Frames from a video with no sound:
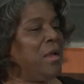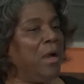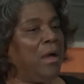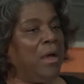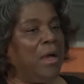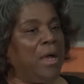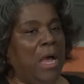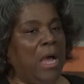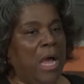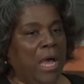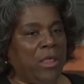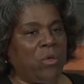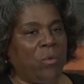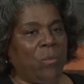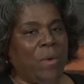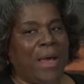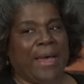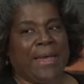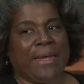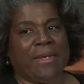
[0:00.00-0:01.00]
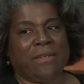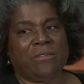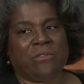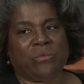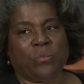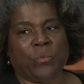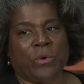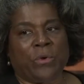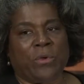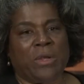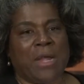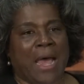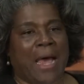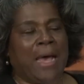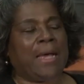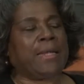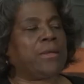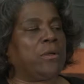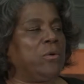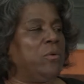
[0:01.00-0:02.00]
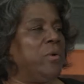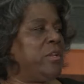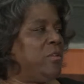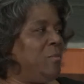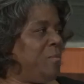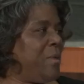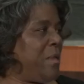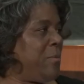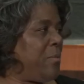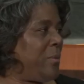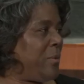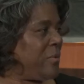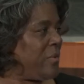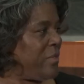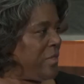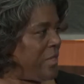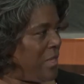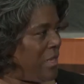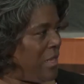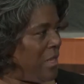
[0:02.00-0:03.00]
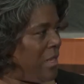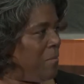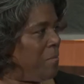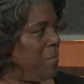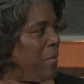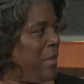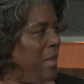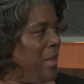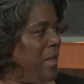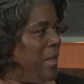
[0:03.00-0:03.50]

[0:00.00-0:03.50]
uh, otherwise, we're not going to be able to keep